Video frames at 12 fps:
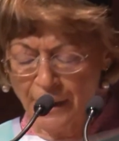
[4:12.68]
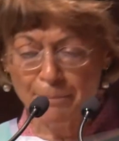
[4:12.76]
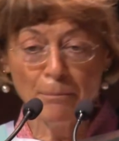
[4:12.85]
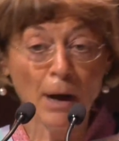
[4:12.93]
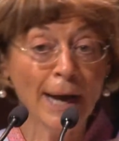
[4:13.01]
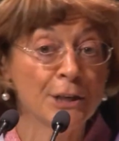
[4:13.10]

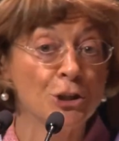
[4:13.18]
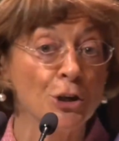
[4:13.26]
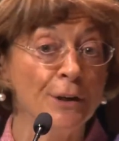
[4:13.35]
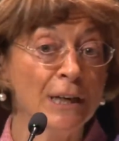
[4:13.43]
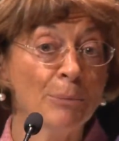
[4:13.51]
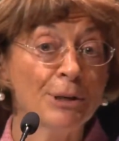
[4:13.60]
my
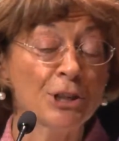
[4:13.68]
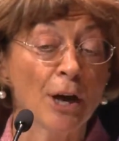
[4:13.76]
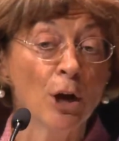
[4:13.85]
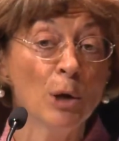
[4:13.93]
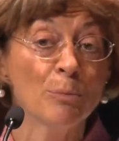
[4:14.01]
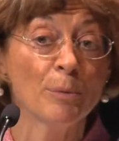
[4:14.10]
journey which I
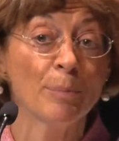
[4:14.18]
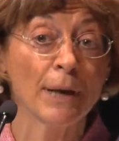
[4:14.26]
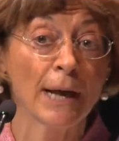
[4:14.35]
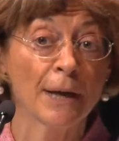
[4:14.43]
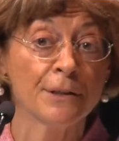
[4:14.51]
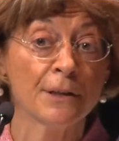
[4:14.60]
hope will
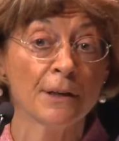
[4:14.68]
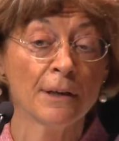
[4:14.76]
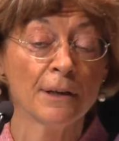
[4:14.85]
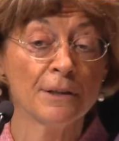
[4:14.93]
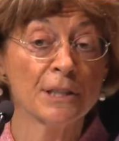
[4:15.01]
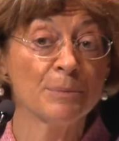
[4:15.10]
plant
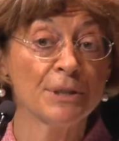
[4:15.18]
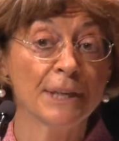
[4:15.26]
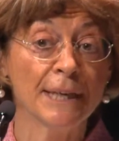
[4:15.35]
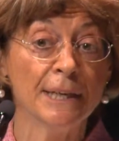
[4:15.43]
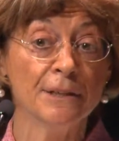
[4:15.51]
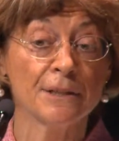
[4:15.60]
some
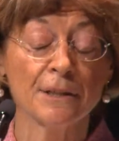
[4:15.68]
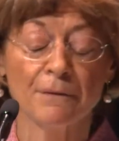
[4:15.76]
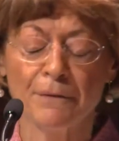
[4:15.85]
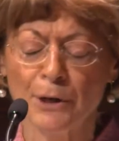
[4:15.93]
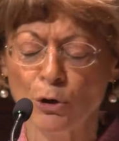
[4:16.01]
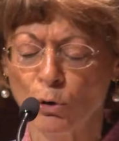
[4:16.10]
seeds for
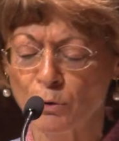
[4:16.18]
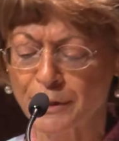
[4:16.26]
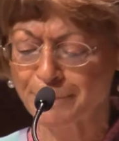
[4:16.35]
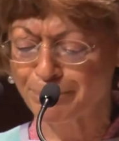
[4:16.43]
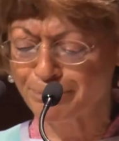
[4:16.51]
yours.